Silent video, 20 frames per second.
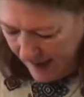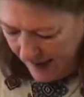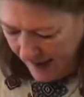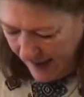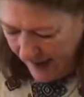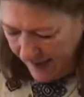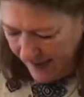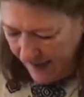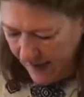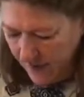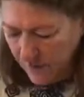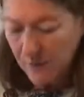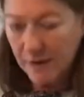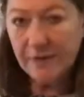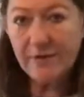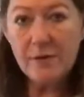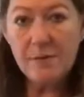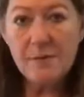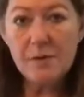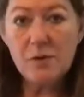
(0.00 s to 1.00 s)
and then it will
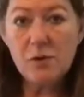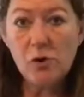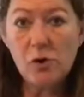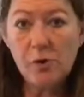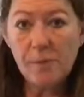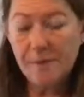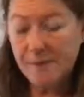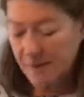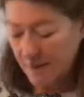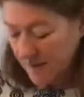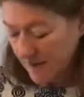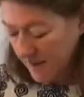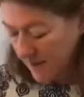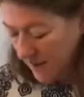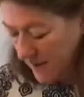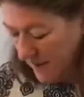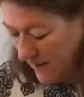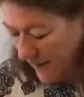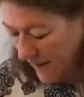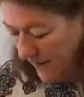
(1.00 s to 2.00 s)
have absorbed
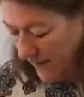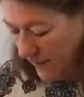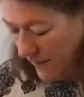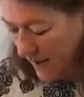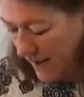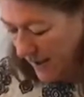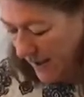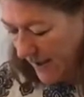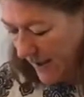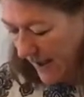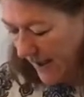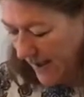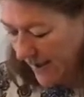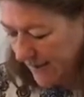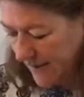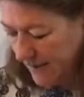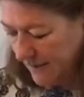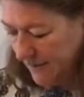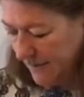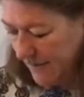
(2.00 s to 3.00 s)
everything
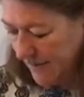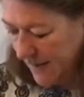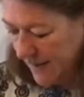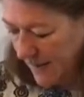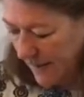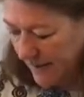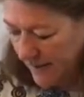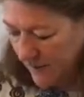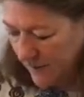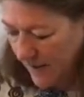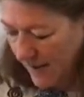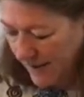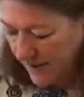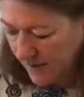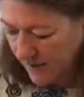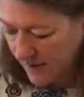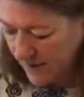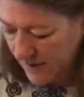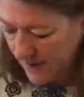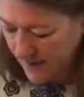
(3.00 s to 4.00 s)
and be at the right
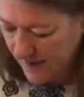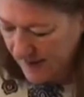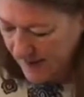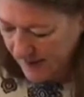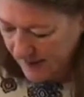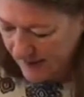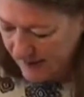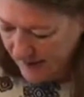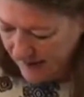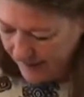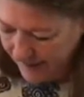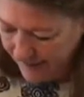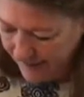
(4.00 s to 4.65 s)
consistency.